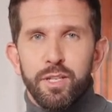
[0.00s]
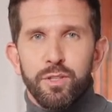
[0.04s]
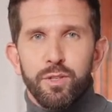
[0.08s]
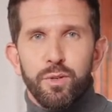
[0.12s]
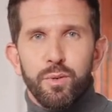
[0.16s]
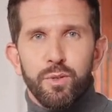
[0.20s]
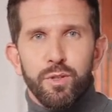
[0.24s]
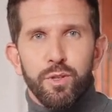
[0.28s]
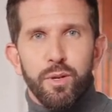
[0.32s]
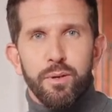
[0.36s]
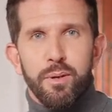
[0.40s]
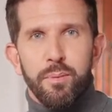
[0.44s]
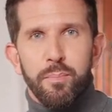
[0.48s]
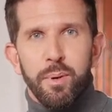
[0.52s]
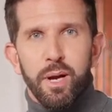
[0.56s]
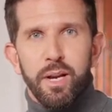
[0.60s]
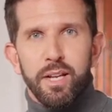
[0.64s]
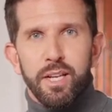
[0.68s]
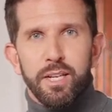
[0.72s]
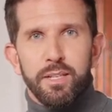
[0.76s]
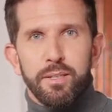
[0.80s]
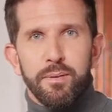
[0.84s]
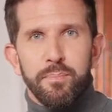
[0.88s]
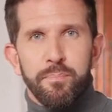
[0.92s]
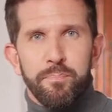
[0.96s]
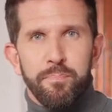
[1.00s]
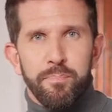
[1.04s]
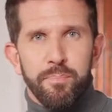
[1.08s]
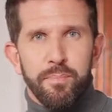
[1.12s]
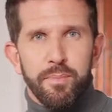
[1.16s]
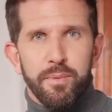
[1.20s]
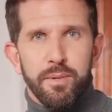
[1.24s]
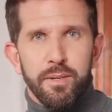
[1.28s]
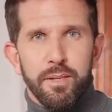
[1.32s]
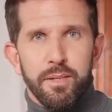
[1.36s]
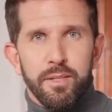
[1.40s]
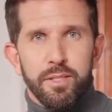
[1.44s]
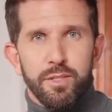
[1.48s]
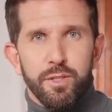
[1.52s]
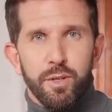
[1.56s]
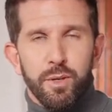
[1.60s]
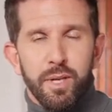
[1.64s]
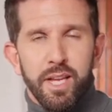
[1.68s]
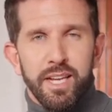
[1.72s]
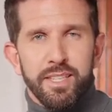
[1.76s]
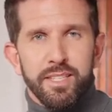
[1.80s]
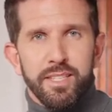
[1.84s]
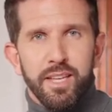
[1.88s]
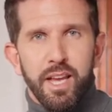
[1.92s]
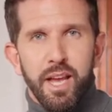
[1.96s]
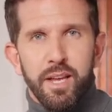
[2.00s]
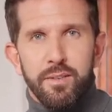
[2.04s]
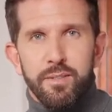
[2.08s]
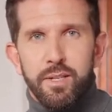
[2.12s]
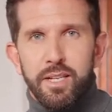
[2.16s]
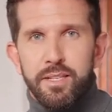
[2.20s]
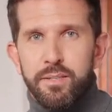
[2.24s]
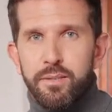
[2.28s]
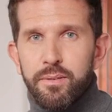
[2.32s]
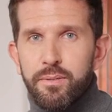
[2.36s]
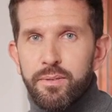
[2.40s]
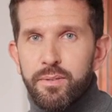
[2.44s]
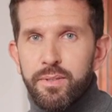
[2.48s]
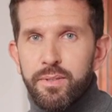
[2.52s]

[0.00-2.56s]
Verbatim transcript: tools on the market. So let's dive in.